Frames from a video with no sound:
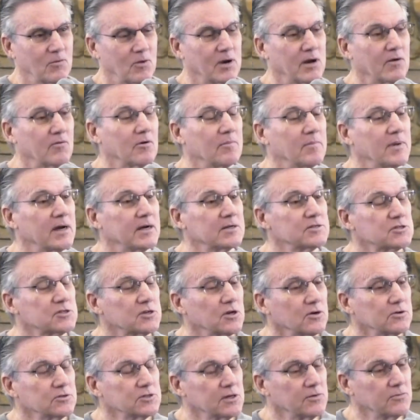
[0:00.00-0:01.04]
Whatever man
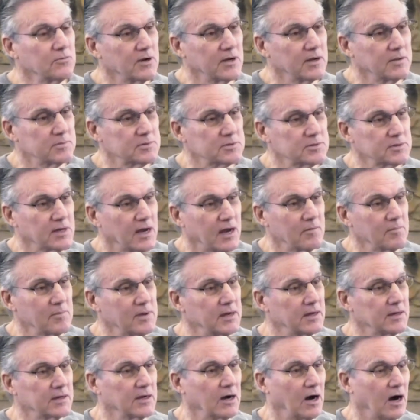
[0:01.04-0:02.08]
sows, he reaps.
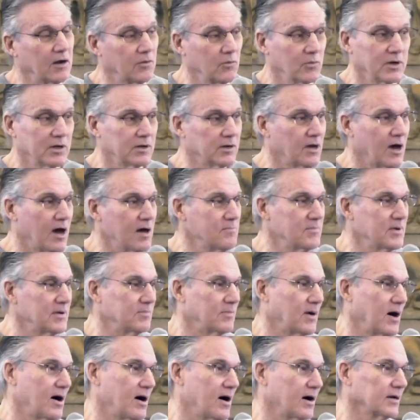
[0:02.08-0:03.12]
Howbeit, God will not
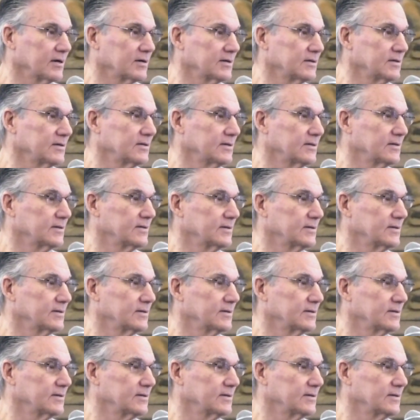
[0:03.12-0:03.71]
be mocked.